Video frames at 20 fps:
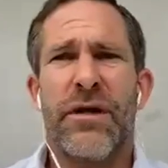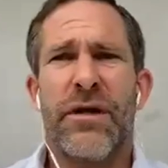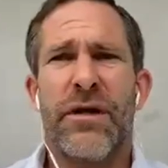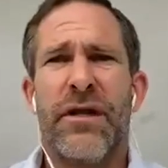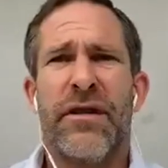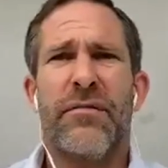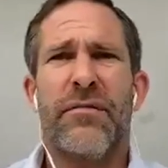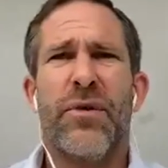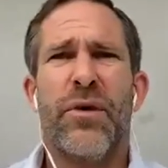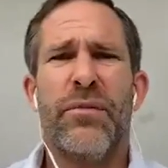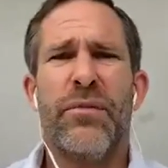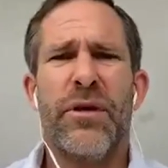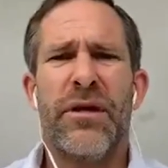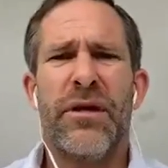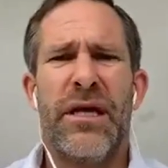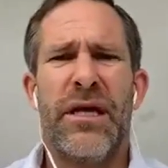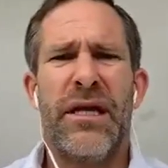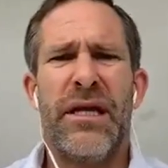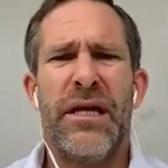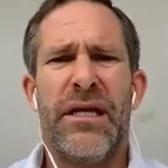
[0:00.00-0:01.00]
that mobility
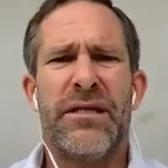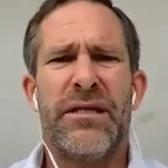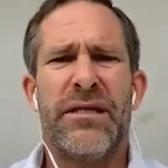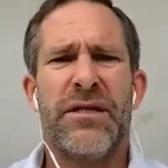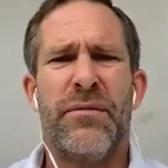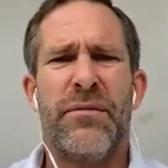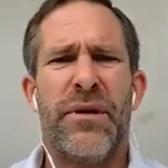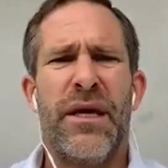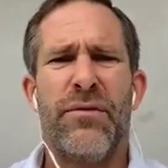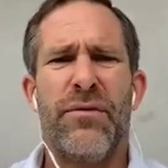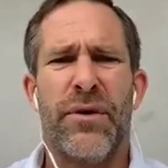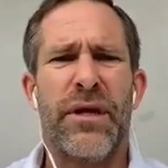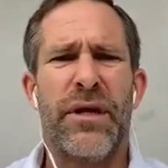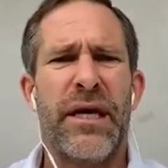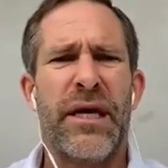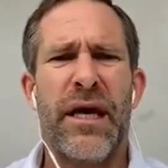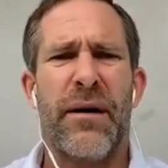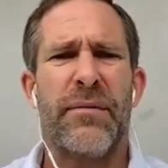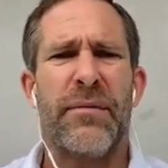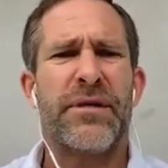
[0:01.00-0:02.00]
needs to be really
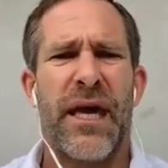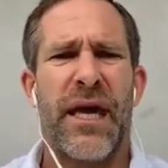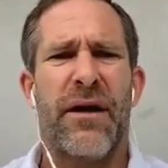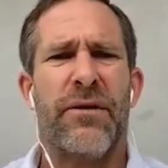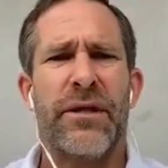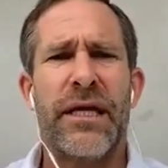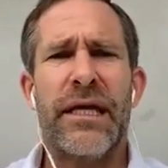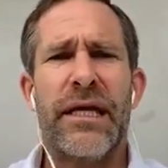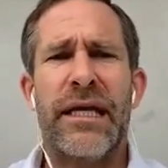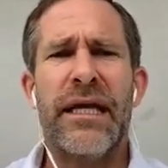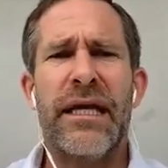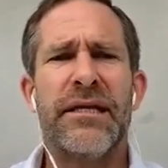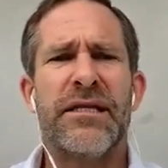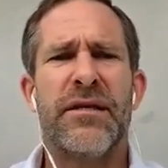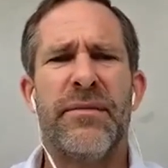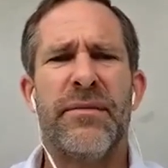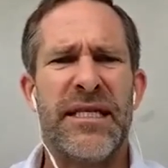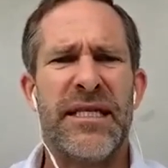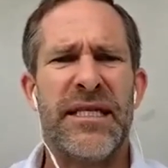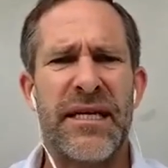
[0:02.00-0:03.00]
upscaled. It needs to
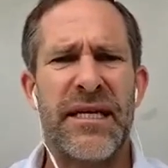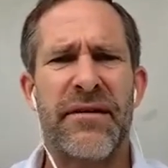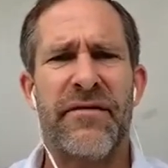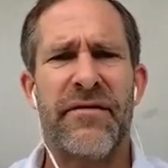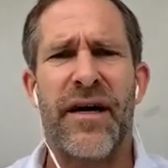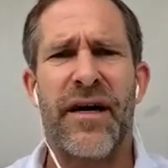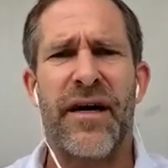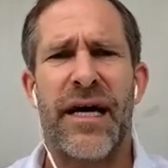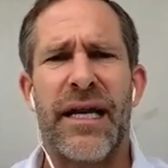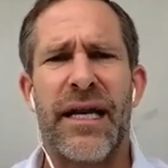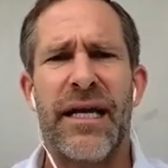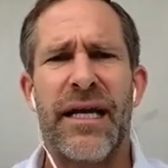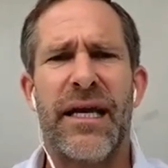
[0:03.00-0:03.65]
be dignified.